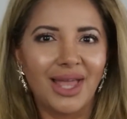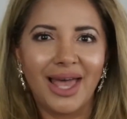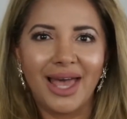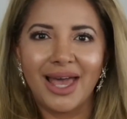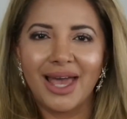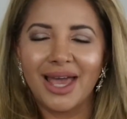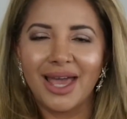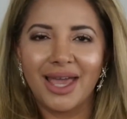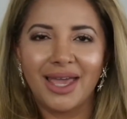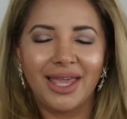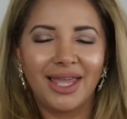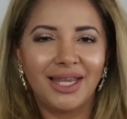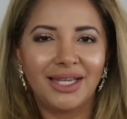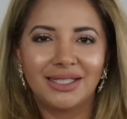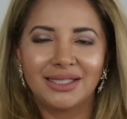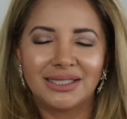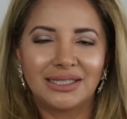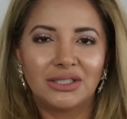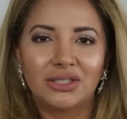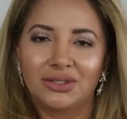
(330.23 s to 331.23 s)

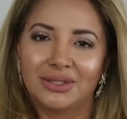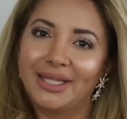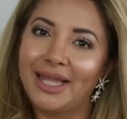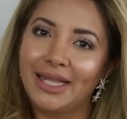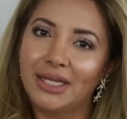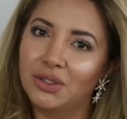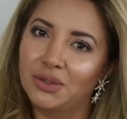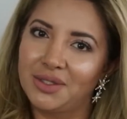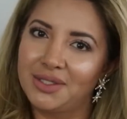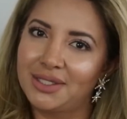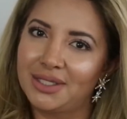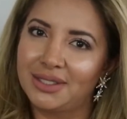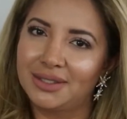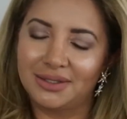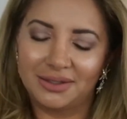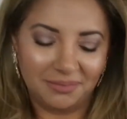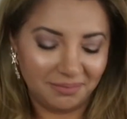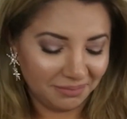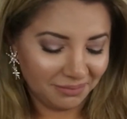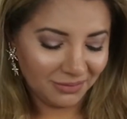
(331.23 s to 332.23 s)
I don't like
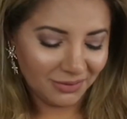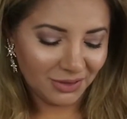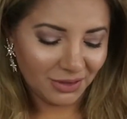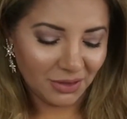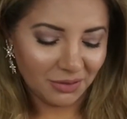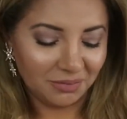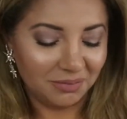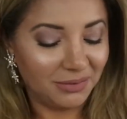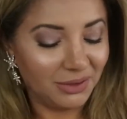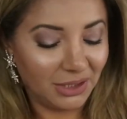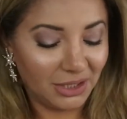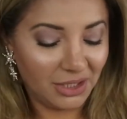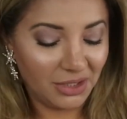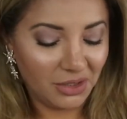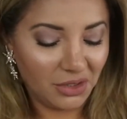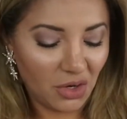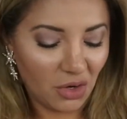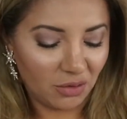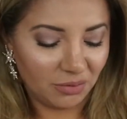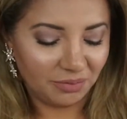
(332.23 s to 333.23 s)
noises. So there
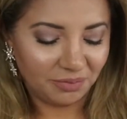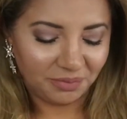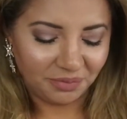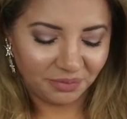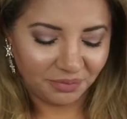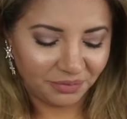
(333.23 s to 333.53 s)
you go.